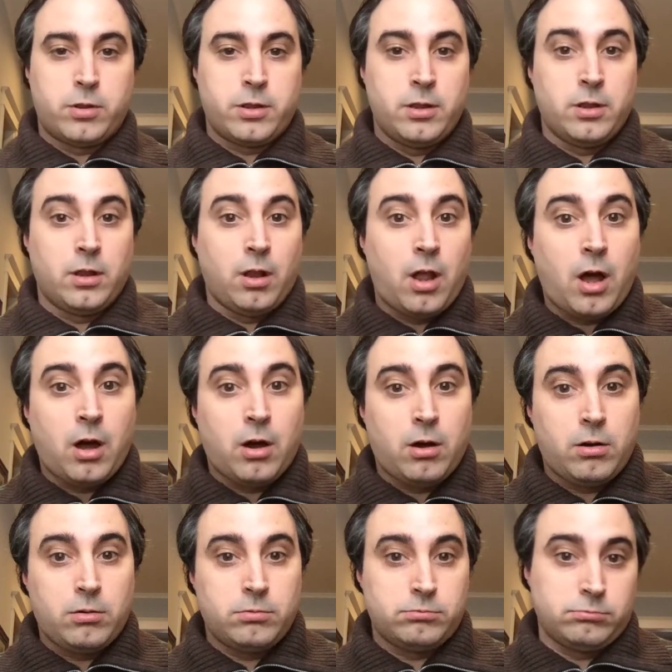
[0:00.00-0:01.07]
The
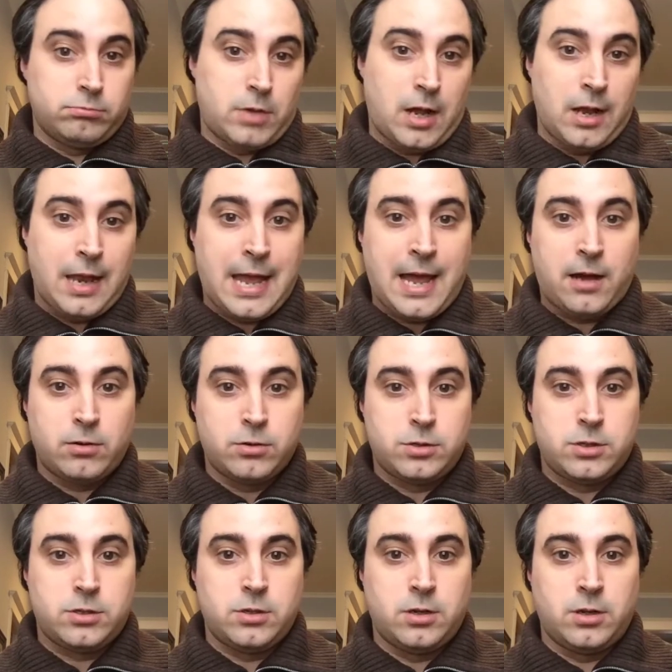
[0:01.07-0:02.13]
law
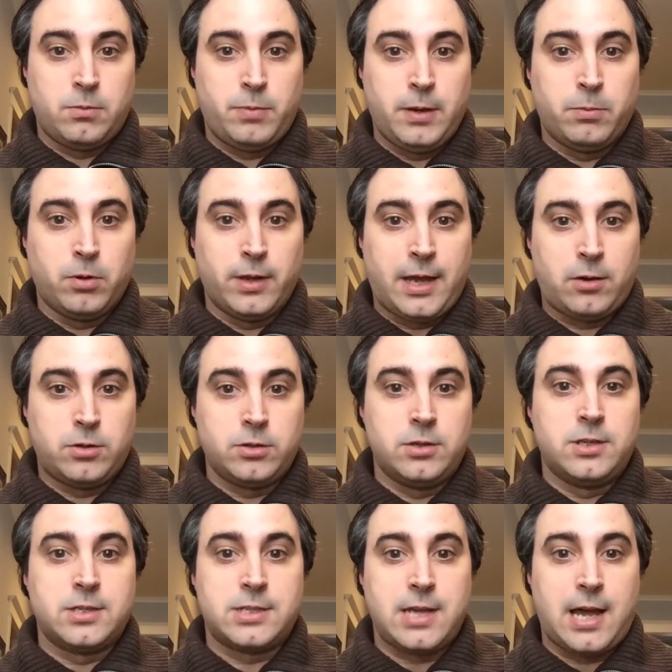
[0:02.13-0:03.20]
allows people now to
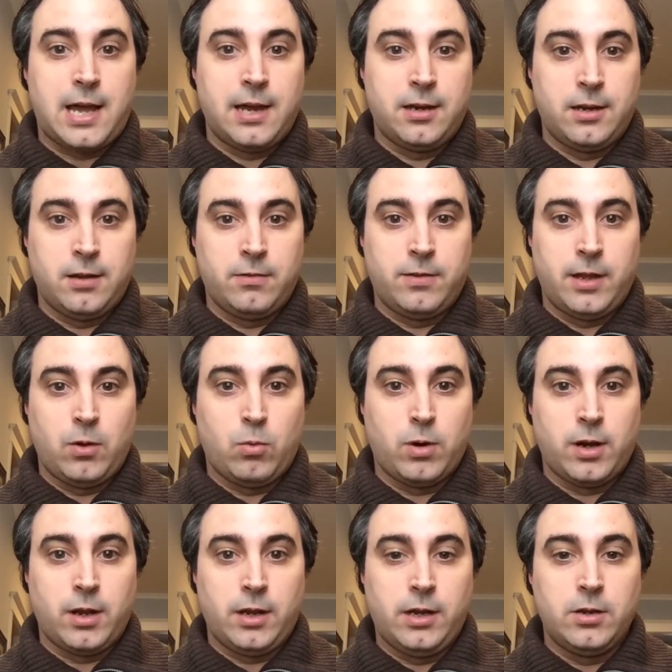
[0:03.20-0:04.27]
decide if they
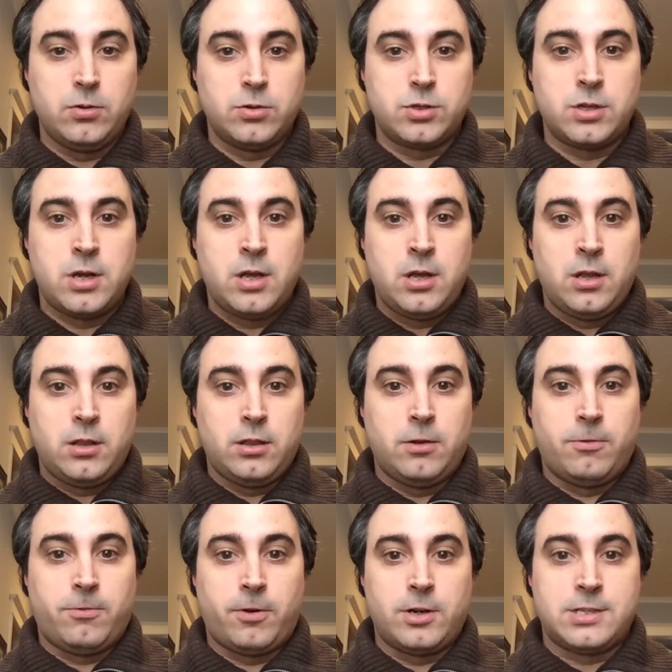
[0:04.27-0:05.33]
want to use the
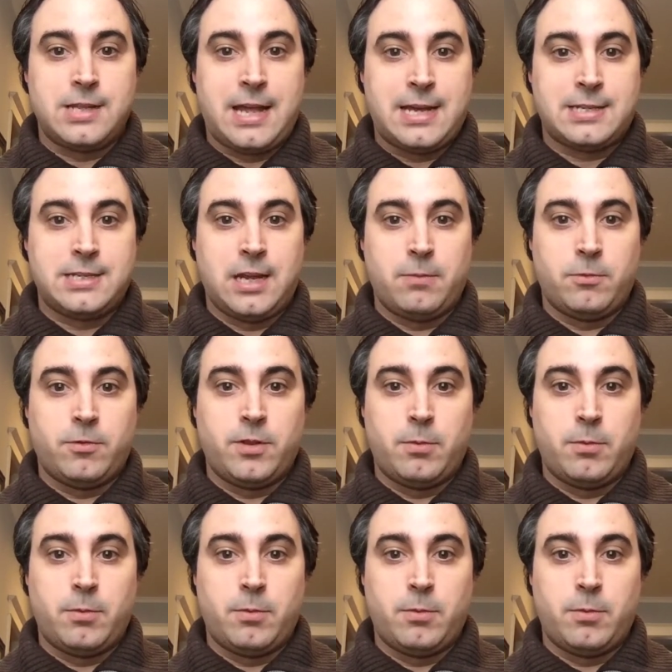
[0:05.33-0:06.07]
first last name of the